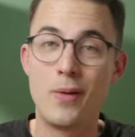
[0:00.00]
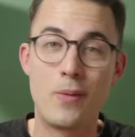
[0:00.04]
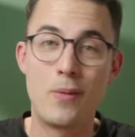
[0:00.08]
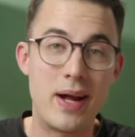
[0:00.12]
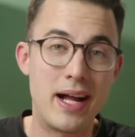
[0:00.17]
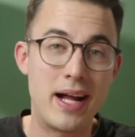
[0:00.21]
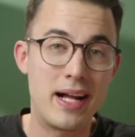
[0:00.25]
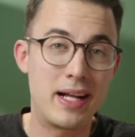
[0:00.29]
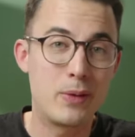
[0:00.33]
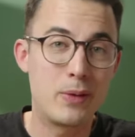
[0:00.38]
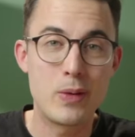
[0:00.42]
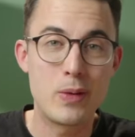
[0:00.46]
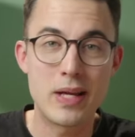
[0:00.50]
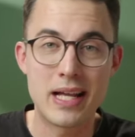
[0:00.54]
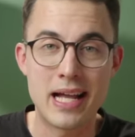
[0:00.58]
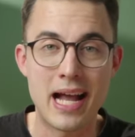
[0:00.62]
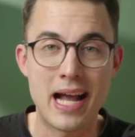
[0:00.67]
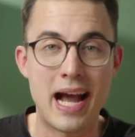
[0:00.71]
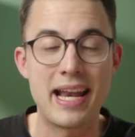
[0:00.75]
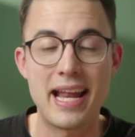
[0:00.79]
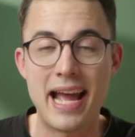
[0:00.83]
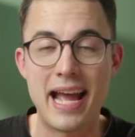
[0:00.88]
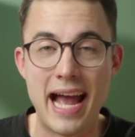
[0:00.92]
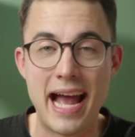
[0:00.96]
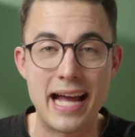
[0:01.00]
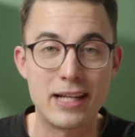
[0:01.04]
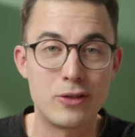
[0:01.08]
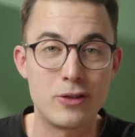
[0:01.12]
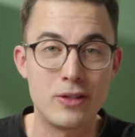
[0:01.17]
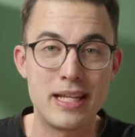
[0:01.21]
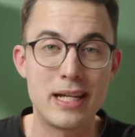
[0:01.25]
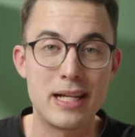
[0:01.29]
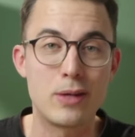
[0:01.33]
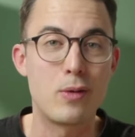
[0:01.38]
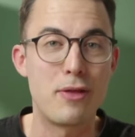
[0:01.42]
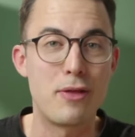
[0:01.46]
well, we kind of had
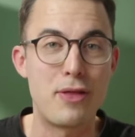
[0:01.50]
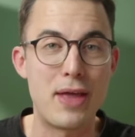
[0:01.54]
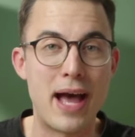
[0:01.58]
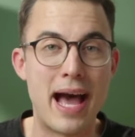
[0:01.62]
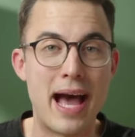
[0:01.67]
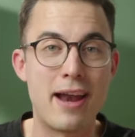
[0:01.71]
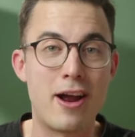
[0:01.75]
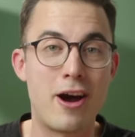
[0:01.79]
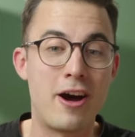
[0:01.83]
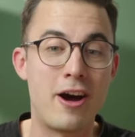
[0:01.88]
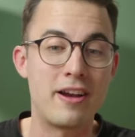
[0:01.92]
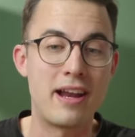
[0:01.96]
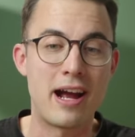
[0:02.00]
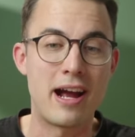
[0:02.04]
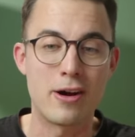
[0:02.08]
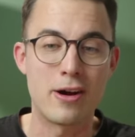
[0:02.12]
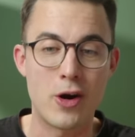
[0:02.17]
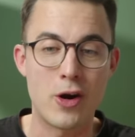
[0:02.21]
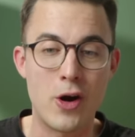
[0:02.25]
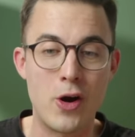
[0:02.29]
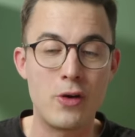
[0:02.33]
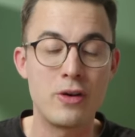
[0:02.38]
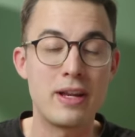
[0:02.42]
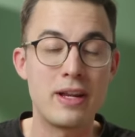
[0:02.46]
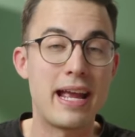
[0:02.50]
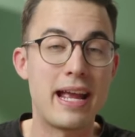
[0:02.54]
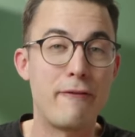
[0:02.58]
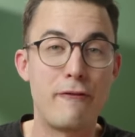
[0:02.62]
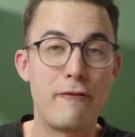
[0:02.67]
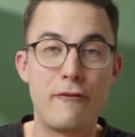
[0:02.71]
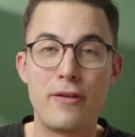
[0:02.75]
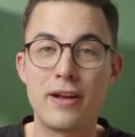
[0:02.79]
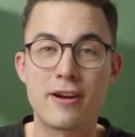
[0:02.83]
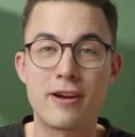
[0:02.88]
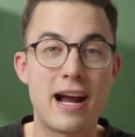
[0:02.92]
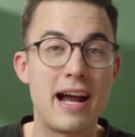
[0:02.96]
to deal with that on our own
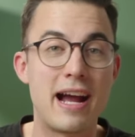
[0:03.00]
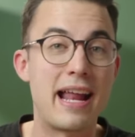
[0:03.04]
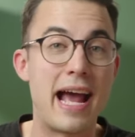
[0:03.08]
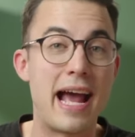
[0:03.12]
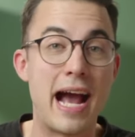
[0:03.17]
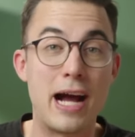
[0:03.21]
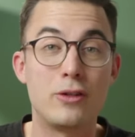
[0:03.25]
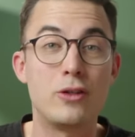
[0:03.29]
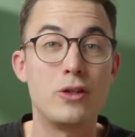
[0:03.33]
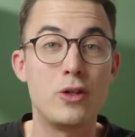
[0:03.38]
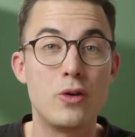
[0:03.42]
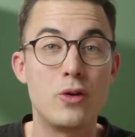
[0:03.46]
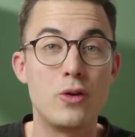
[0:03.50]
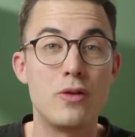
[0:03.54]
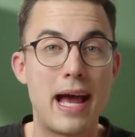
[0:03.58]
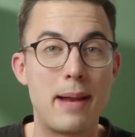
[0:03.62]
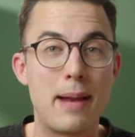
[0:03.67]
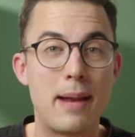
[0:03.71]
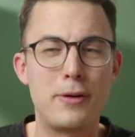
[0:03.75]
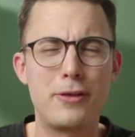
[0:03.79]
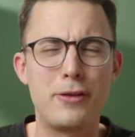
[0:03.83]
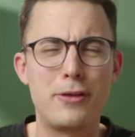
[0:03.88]
and figure out how to do that.